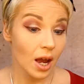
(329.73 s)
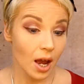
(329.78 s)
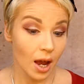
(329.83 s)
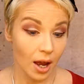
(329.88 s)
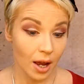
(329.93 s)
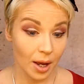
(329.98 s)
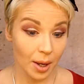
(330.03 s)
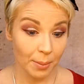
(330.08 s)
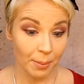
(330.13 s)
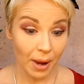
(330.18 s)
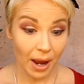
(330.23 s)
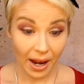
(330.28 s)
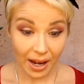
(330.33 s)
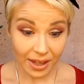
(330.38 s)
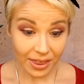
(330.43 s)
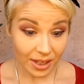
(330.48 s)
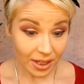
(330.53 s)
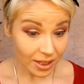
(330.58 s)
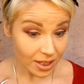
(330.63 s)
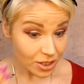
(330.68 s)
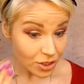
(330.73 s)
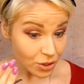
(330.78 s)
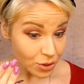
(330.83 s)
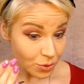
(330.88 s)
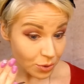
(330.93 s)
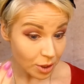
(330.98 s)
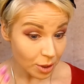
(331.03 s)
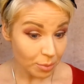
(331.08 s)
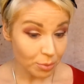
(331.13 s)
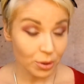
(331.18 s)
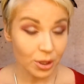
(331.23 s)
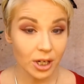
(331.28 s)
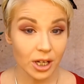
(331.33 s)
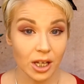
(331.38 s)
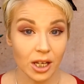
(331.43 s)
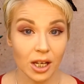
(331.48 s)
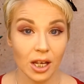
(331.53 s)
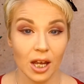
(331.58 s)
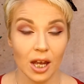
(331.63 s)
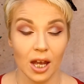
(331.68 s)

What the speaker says: I think this looks really pretty.